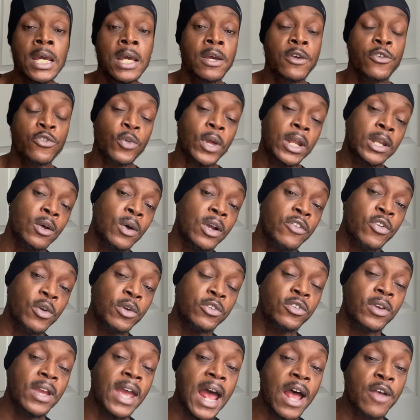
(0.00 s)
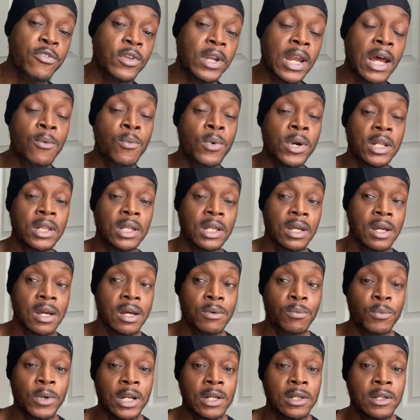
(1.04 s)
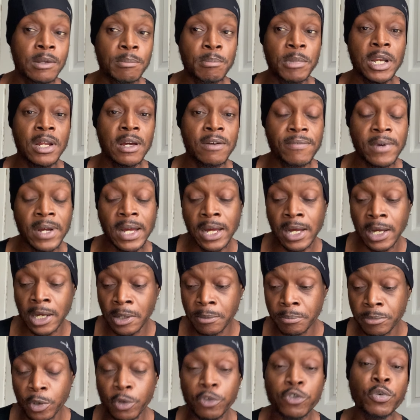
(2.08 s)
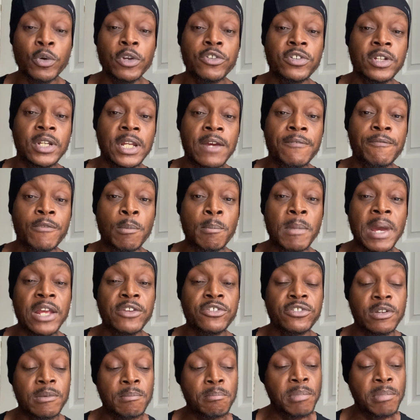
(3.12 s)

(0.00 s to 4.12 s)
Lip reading: So I know I told you guys that I wanted to come with a little bit of nutrition information,